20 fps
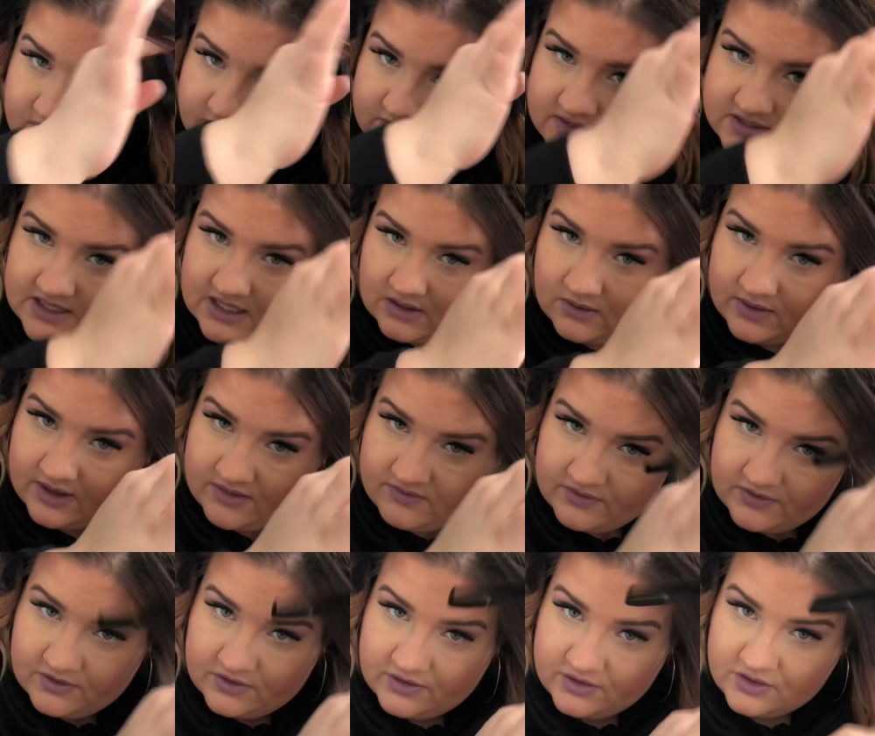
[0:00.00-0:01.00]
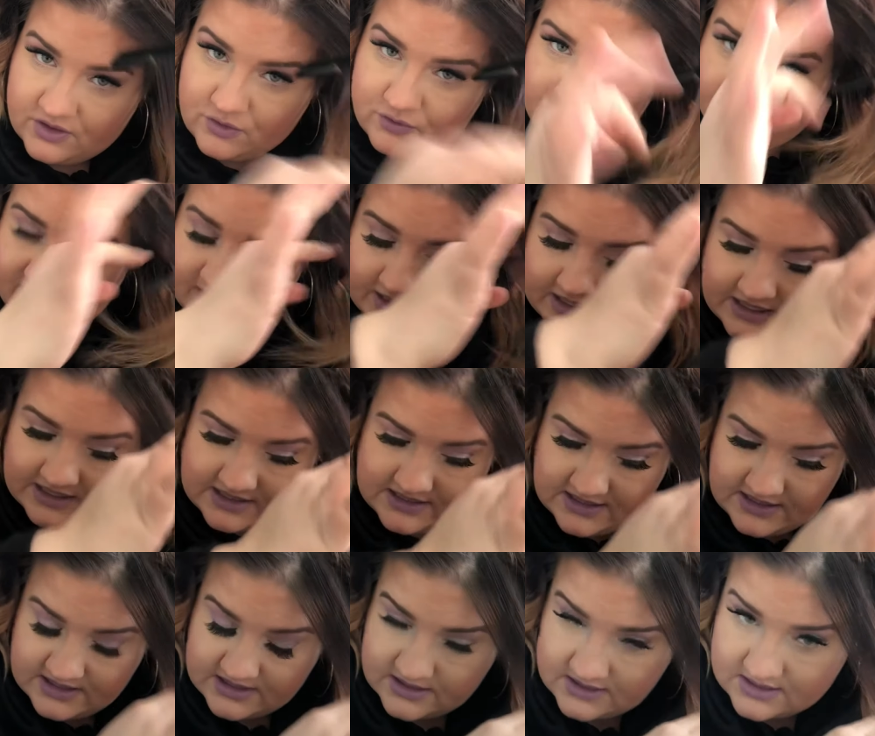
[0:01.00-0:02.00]
of is however you find it
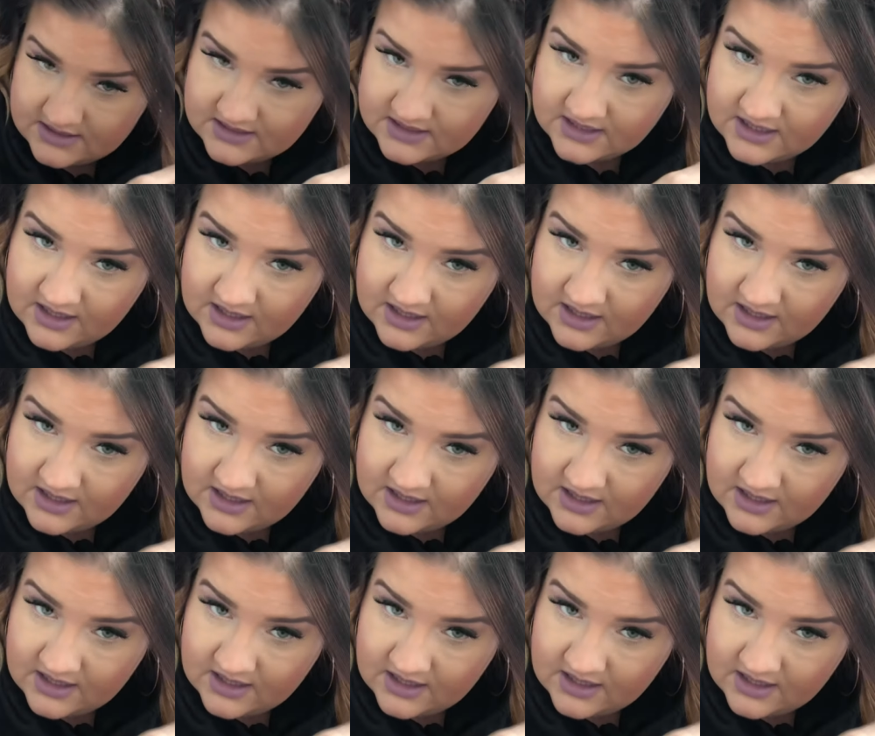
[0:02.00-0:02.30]
easiest.